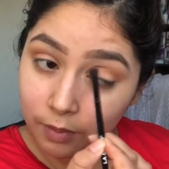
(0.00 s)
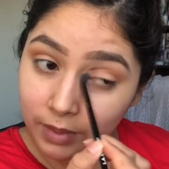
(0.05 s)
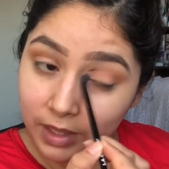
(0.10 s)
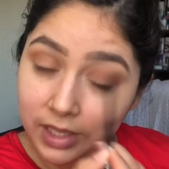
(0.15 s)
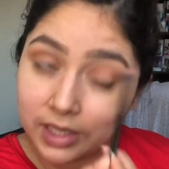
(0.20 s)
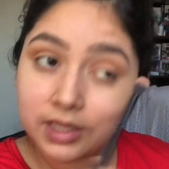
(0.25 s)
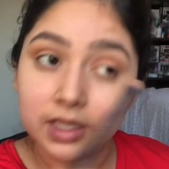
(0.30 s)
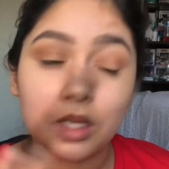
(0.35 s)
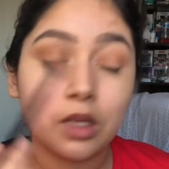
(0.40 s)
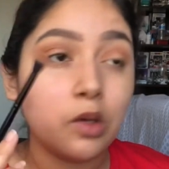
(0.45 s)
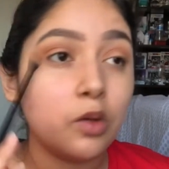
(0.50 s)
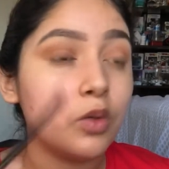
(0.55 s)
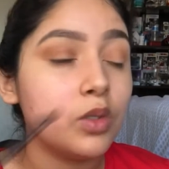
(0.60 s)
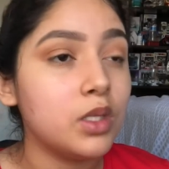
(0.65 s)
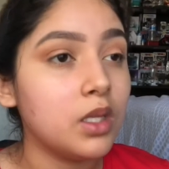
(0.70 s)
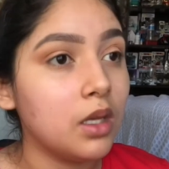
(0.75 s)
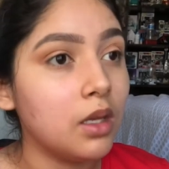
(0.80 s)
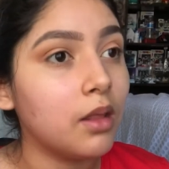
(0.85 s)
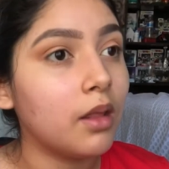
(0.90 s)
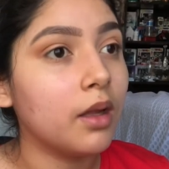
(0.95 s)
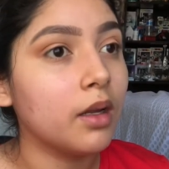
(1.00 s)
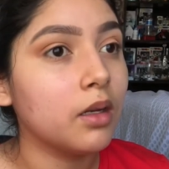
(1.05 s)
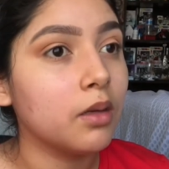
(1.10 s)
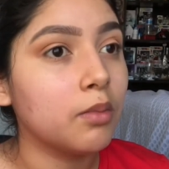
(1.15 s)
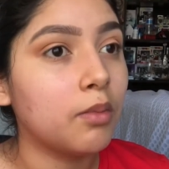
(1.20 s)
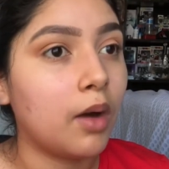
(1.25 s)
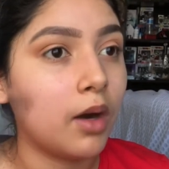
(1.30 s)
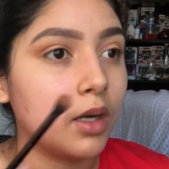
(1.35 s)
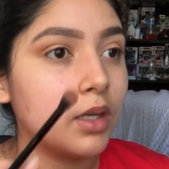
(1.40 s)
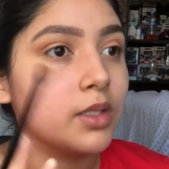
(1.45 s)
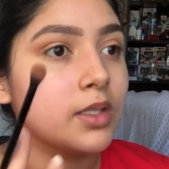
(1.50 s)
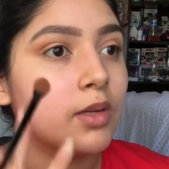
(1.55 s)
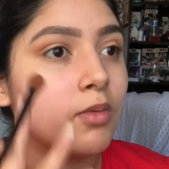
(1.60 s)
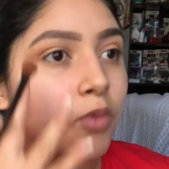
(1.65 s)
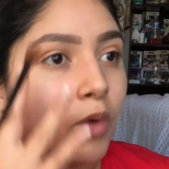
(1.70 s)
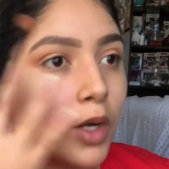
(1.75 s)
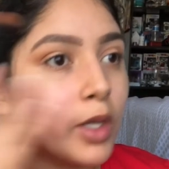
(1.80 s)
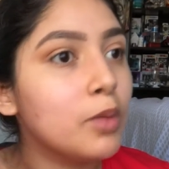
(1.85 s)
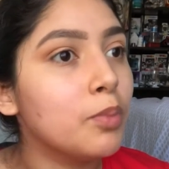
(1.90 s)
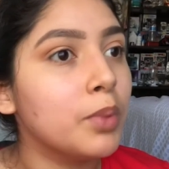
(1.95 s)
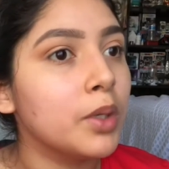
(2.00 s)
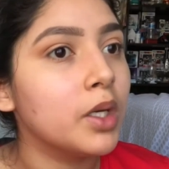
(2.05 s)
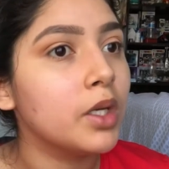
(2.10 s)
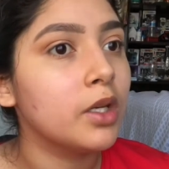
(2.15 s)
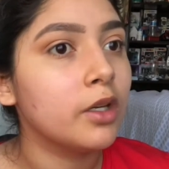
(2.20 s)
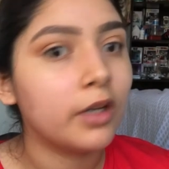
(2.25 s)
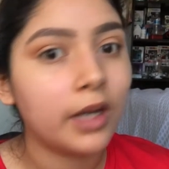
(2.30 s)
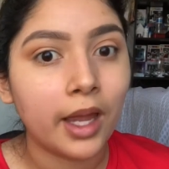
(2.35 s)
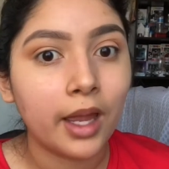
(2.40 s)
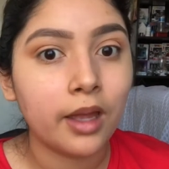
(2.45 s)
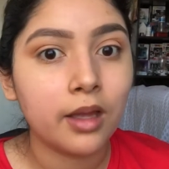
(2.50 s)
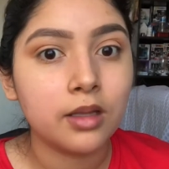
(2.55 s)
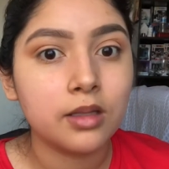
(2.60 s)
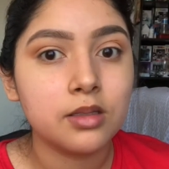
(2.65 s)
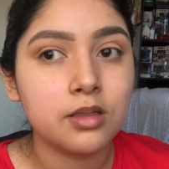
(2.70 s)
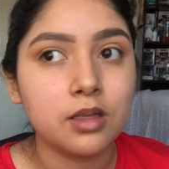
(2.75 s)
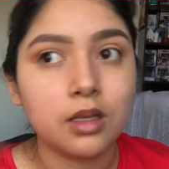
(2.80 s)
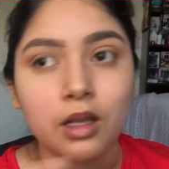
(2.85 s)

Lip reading: because then you see like marks of where you put your hands,